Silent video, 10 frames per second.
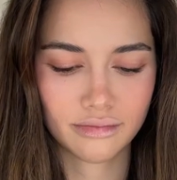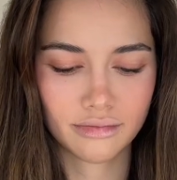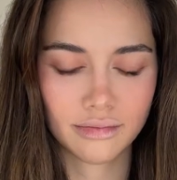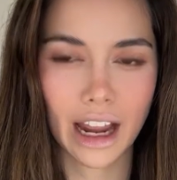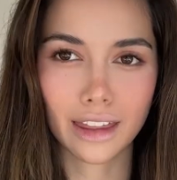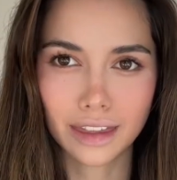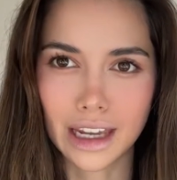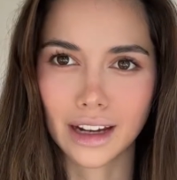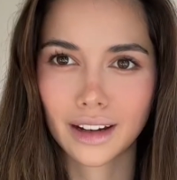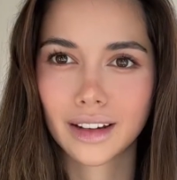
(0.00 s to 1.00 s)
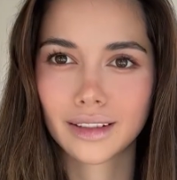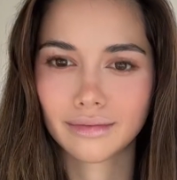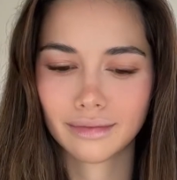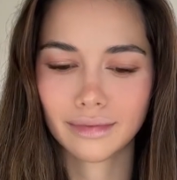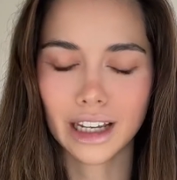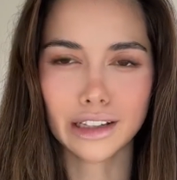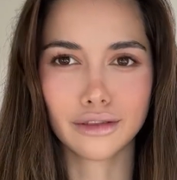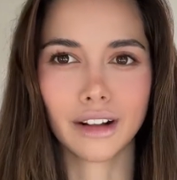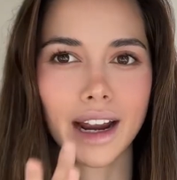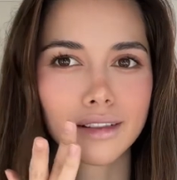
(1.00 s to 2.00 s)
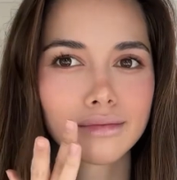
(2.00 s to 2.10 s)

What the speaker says: I think is right.